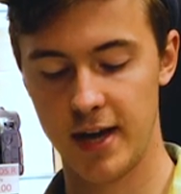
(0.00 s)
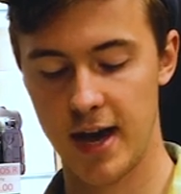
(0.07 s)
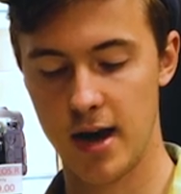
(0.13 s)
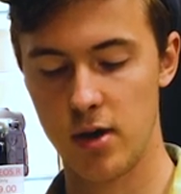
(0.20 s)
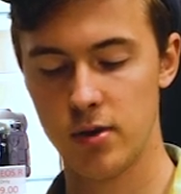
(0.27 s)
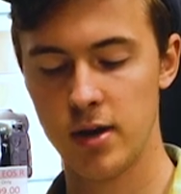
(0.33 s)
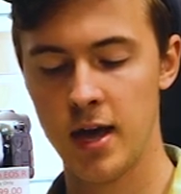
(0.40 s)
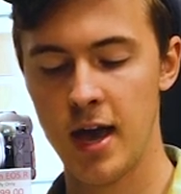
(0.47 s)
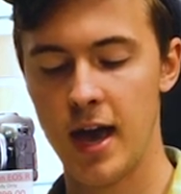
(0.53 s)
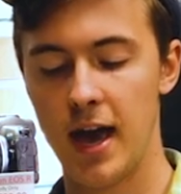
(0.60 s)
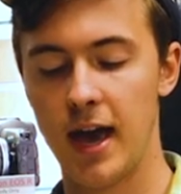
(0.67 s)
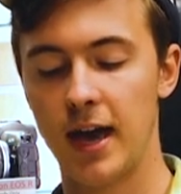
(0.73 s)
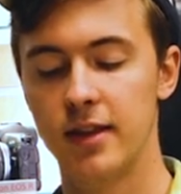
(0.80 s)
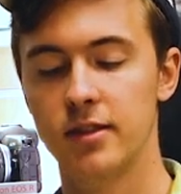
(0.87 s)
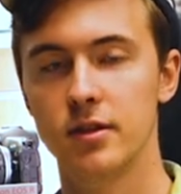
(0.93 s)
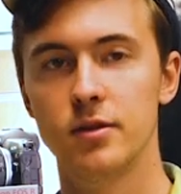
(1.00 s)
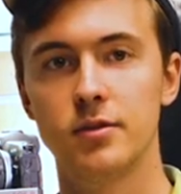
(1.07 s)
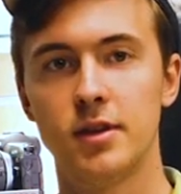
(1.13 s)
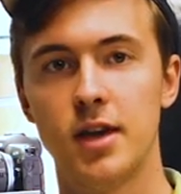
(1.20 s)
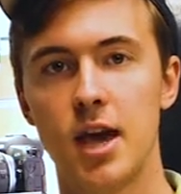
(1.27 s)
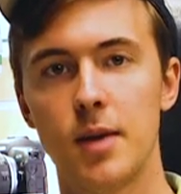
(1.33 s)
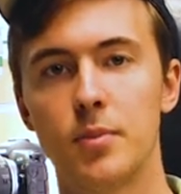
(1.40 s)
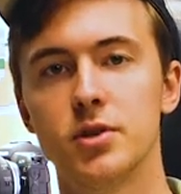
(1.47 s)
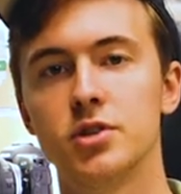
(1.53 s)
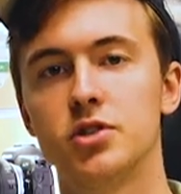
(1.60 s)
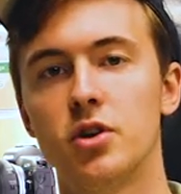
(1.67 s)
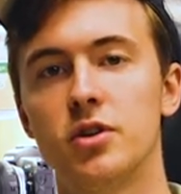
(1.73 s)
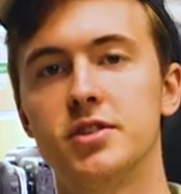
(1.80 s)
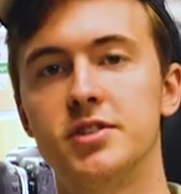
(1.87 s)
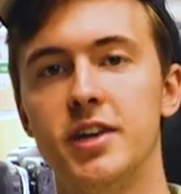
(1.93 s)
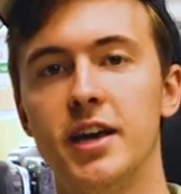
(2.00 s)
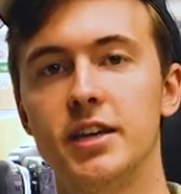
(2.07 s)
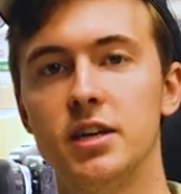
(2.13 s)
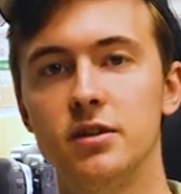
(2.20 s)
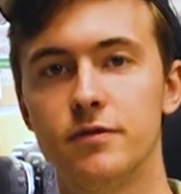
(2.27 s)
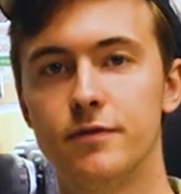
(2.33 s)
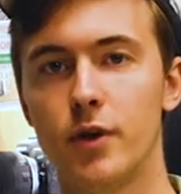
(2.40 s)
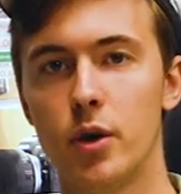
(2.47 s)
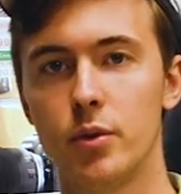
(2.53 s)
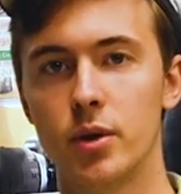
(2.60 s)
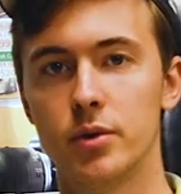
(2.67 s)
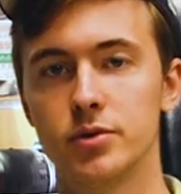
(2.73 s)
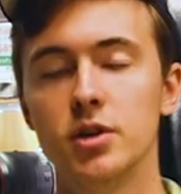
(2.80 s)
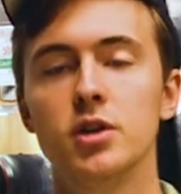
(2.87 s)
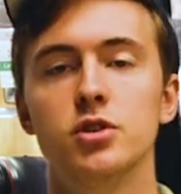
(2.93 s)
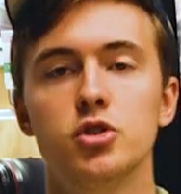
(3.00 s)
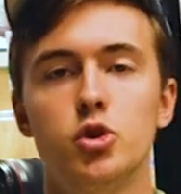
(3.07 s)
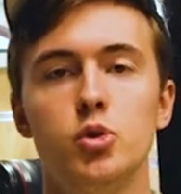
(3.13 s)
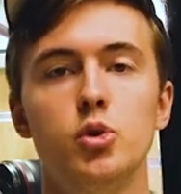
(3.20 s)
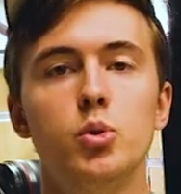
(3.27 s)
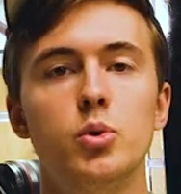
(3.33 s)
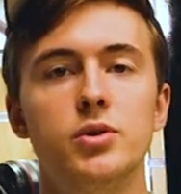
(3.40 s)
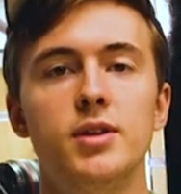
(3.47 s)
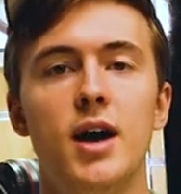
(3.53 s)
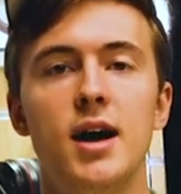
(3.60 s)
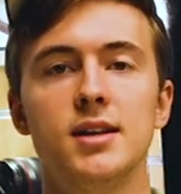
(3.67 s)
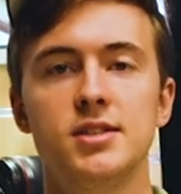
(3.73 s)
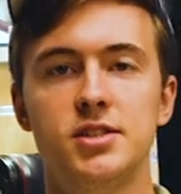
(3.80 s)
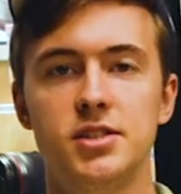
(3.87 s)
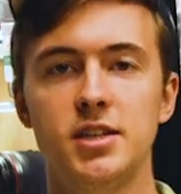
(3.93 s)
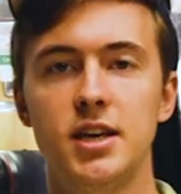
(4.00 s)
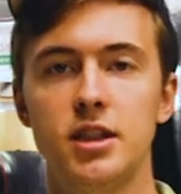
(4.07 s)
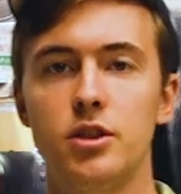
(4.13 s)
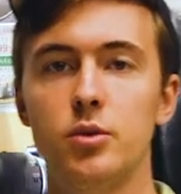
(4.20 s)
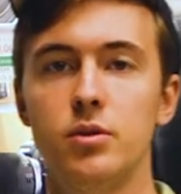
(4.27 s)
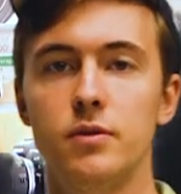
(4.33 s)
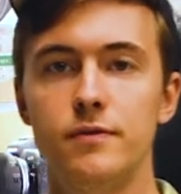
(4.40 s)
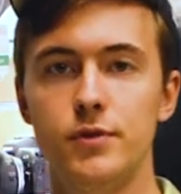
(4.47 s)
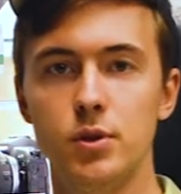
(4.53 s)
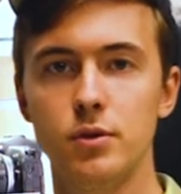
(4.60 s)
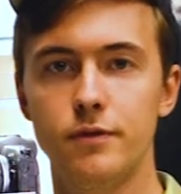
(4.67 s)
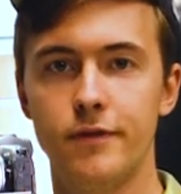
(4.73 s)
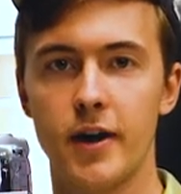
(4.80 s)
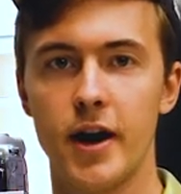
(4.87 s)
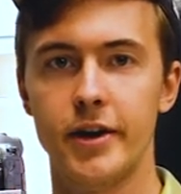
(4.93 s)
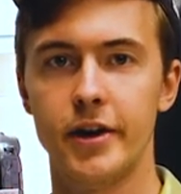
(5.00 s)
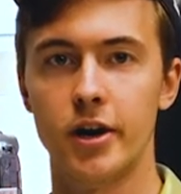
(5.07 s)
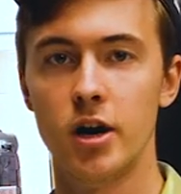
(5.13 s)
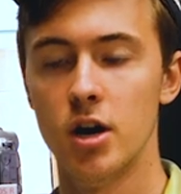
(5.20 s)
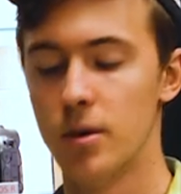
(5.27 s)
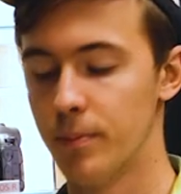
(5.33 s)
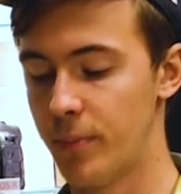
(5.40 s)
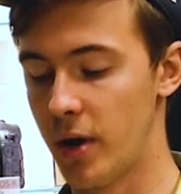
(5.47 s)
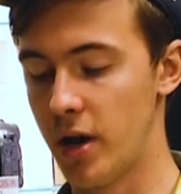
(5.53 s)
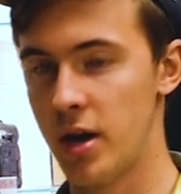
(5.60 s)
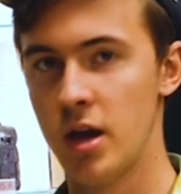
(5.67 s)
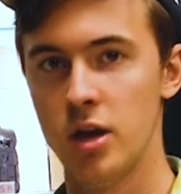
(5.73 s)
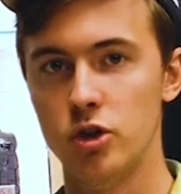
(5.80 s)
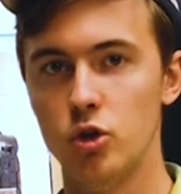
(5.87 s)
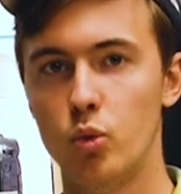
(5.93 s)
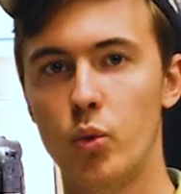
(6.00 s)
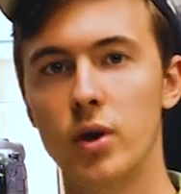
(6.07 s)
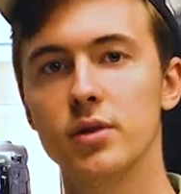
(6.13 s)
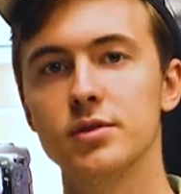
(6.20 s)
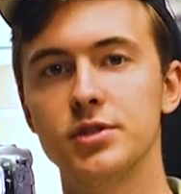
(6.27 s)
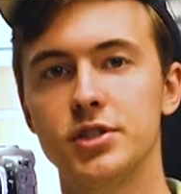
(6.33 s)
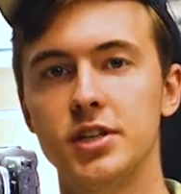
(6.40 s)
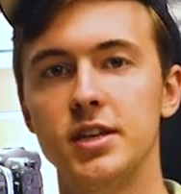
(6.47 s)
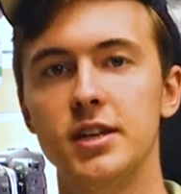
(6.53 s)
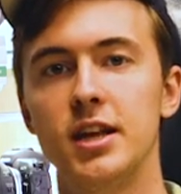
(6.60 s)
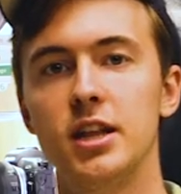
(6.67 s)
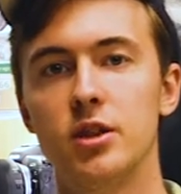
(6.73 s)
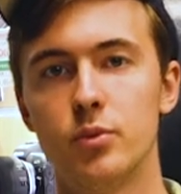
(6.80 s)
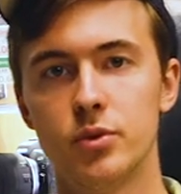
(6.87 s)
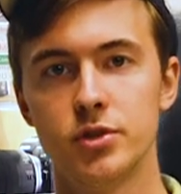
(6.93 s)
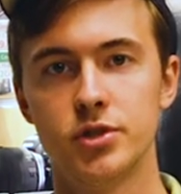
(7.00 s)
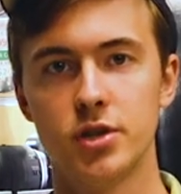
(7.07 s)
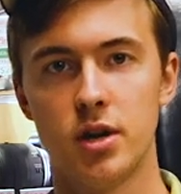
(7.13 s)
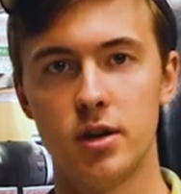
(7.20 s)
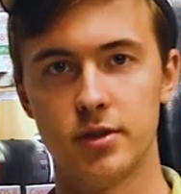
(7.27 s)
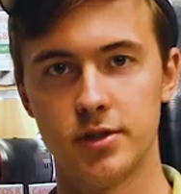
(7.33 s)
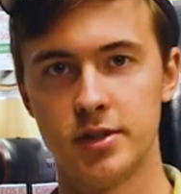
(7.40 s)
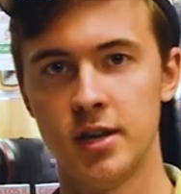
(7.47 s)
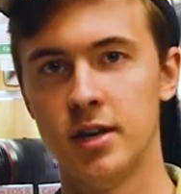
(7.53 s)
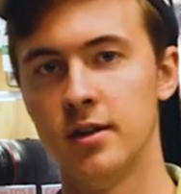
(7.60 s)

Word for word: down and the camera starts taking photos. So you will not see it through the viewfinder, but you will see it in the results.